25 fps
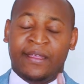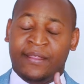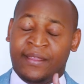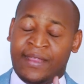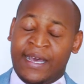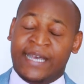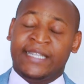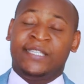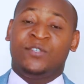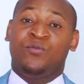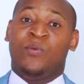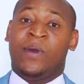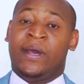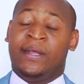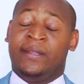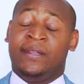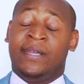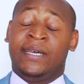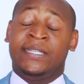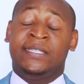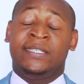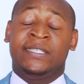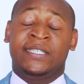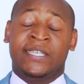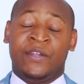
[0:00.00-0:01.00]

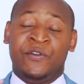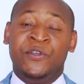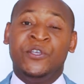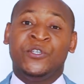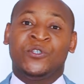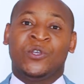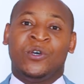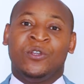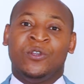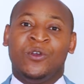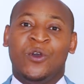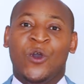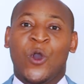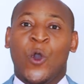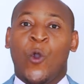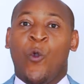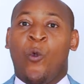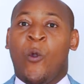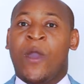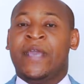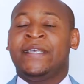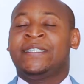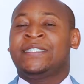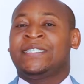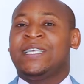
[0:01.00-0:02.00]
that's the reason
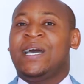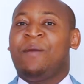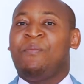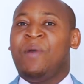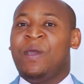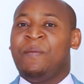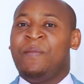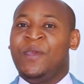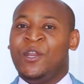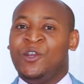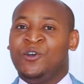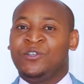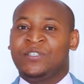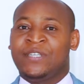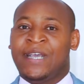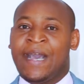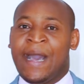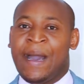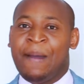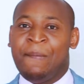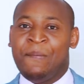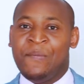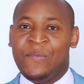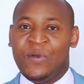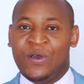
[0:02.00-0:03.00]
why someone may not
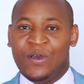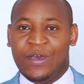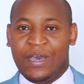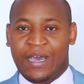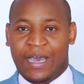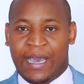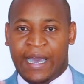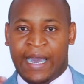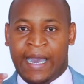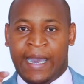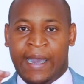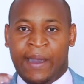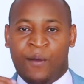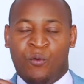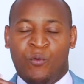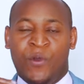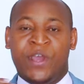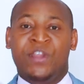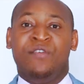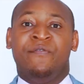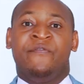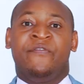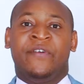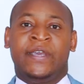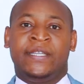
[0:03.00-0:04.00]
come
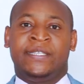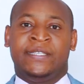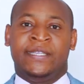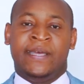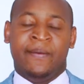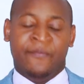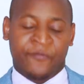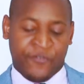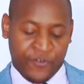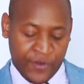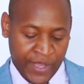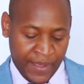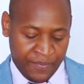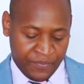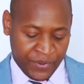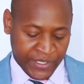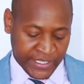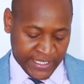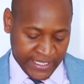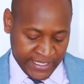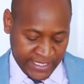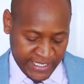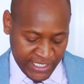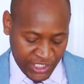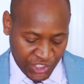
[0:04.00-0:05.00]
when you invite them for a
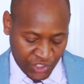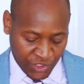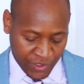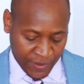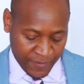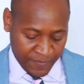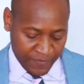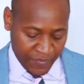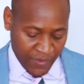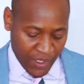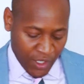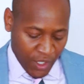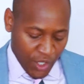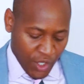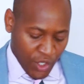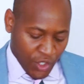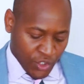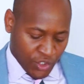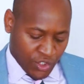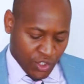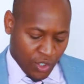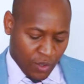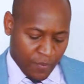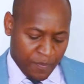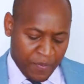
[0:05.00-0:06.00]
presentation.
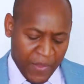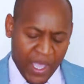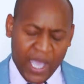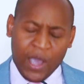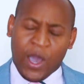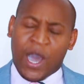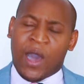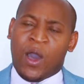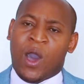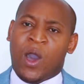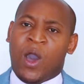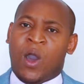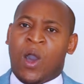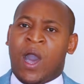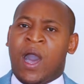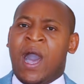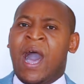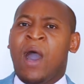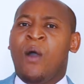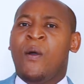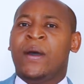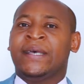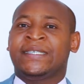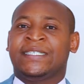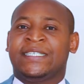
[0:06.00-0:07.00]
So,
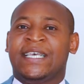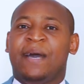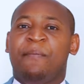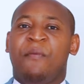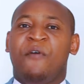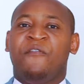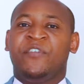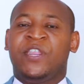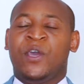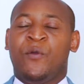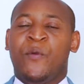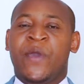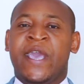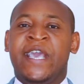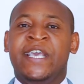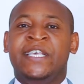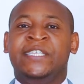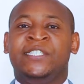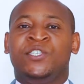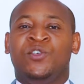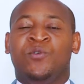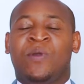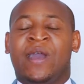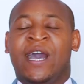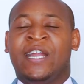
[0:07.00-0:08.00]
how are some of the
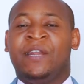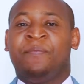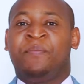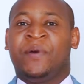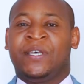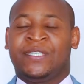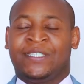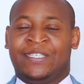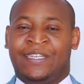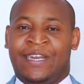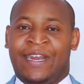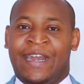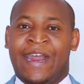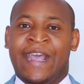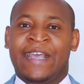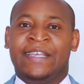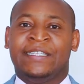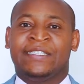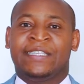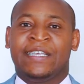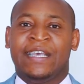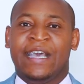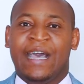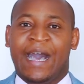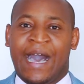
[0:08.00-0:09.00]
ways you can
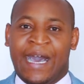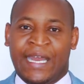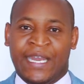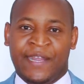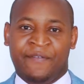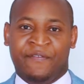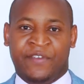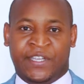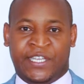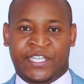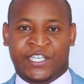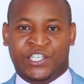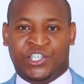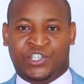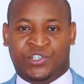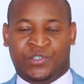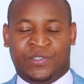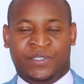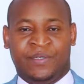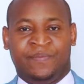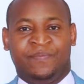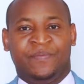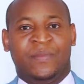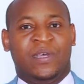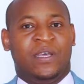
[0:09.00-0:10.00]
personalize an invitation?
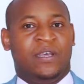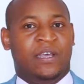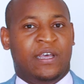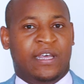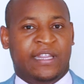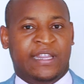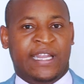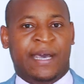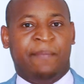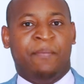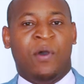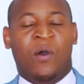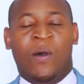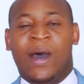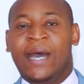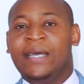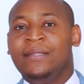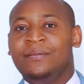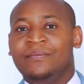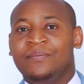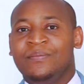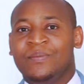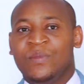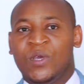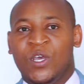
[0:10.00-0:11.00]
Number
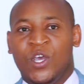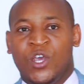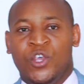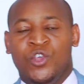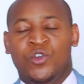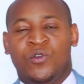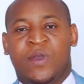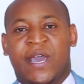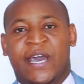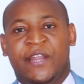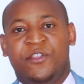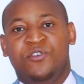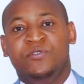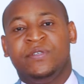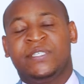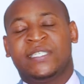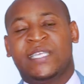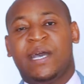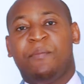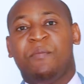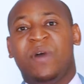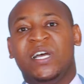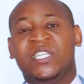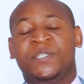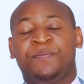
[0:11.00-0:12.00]
one, you can use
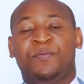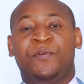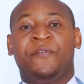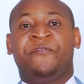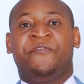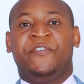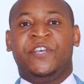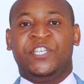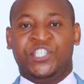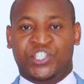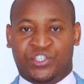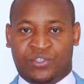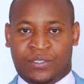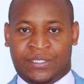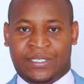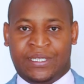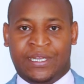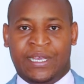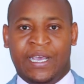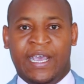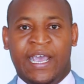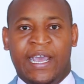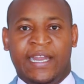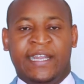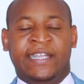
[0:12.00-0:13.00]
someone's profession.
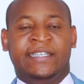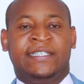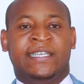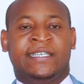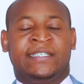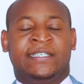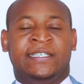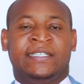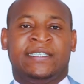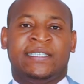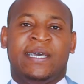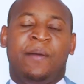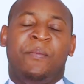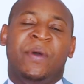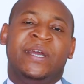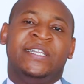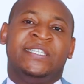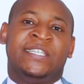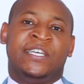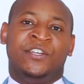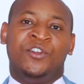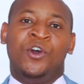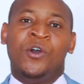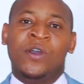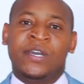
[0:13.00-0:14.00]
Let us say someone
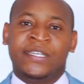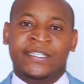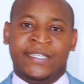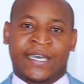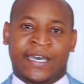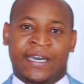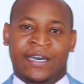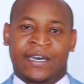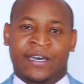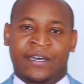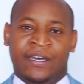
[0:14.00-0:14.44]
is a doctor.